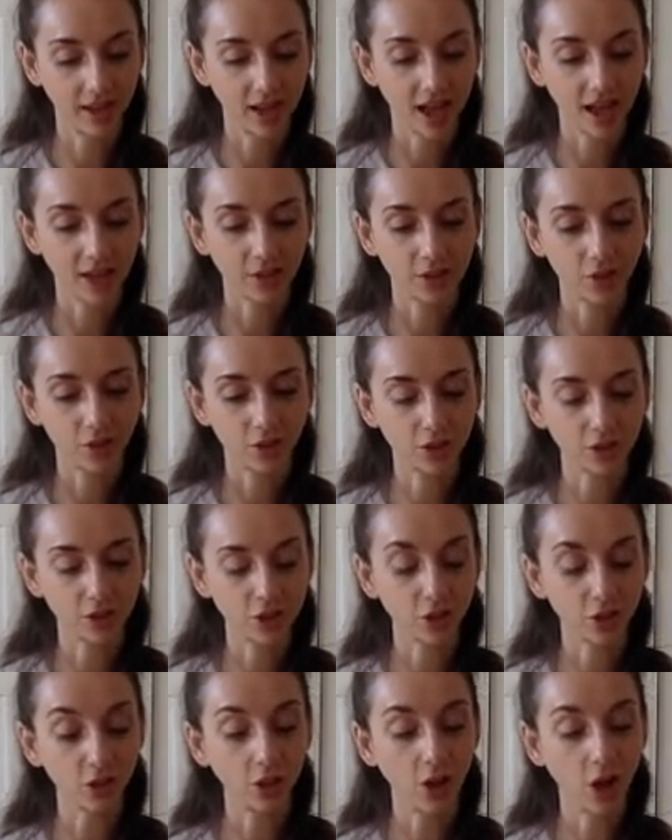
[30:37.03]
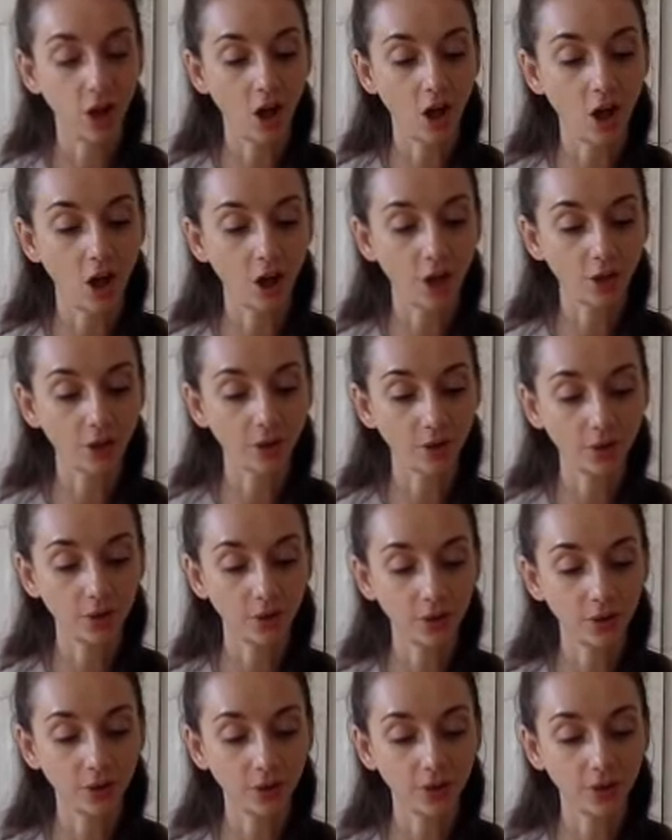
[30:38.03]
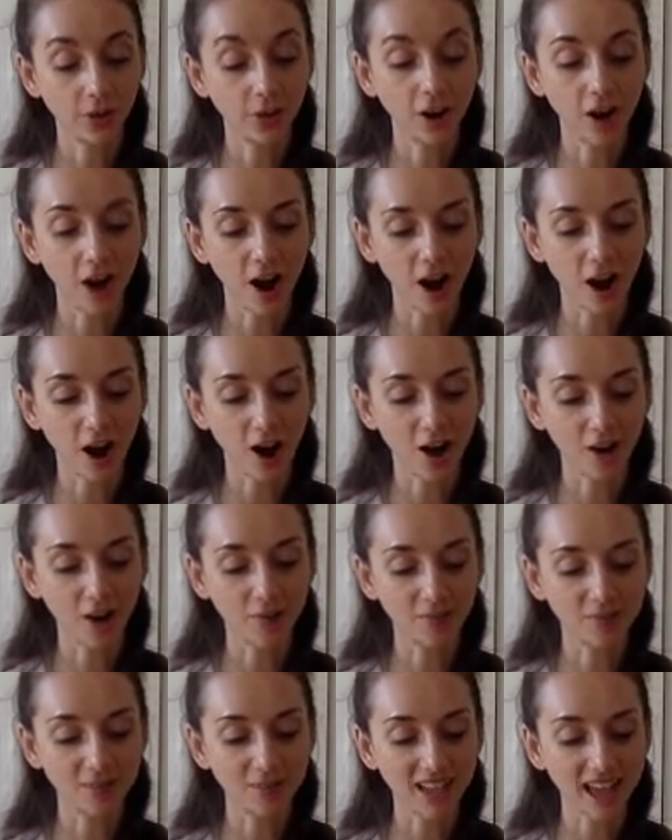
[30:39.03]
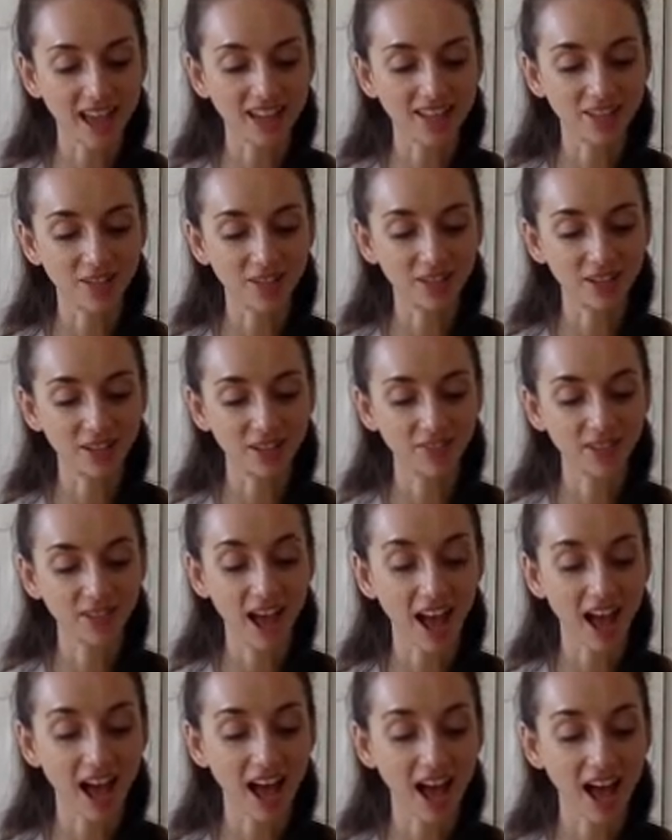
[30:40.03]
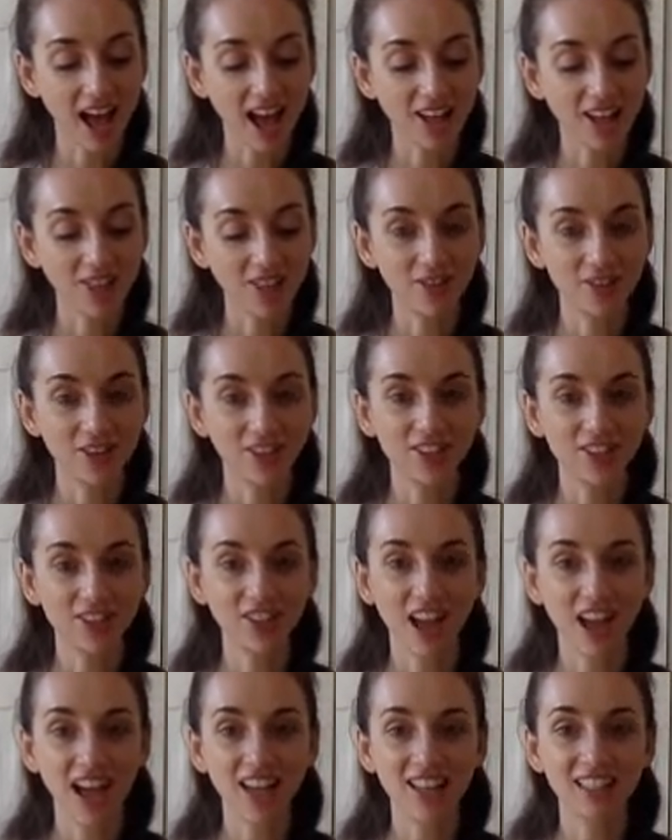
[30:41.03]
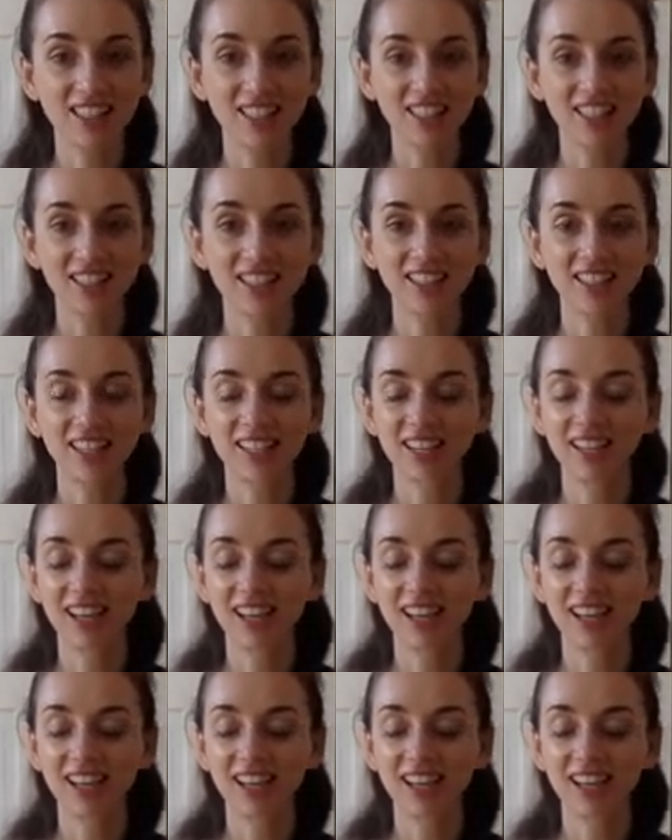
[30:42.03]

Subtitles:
As you reach long through your arms, as you lift high through your chest,